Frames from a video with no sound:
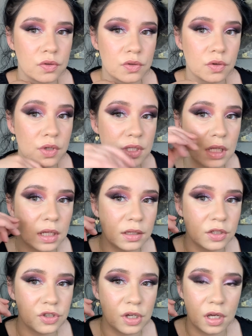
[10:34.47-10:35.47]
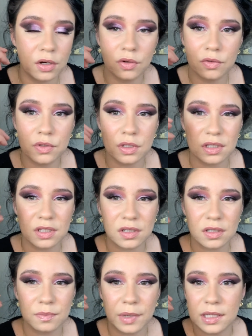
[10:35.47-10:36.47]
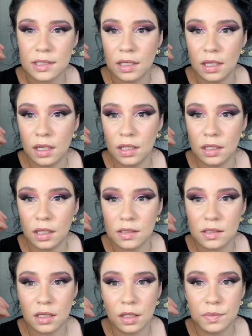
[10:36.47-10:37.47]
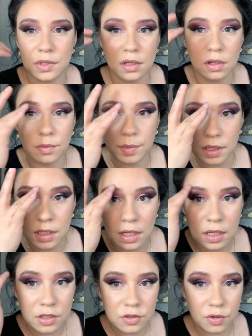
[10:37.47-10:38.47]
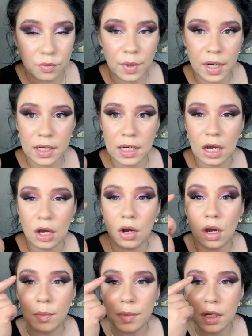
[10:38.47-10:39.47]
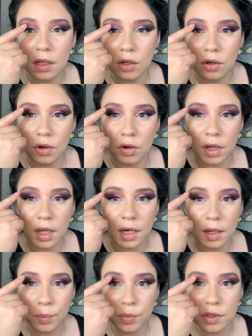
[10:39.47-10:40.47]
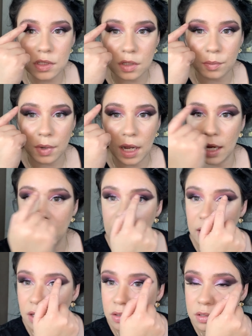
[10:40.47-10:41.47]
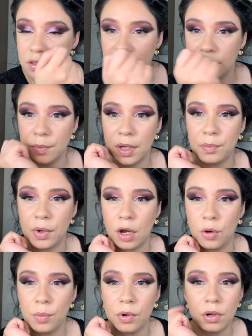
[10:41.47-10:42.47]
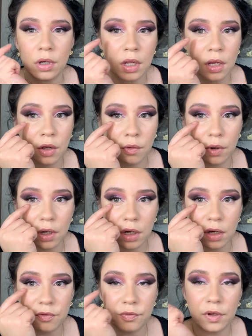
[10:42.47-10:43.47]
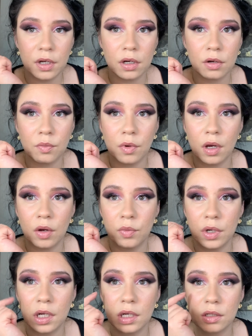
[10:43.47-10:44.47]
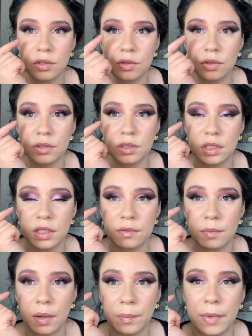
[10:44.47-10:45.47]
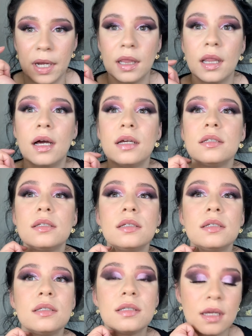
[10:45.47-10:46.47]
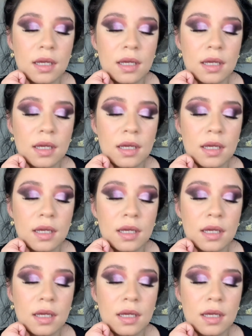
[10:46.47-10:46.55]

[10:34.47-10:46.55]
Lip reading: So it's not the shadows, it's just my skin that skips a little bit. So right now I'm gonna go ahead and put some highlight underneath my brow bone. We're gonna figure what we're gonna do underneath my lashes.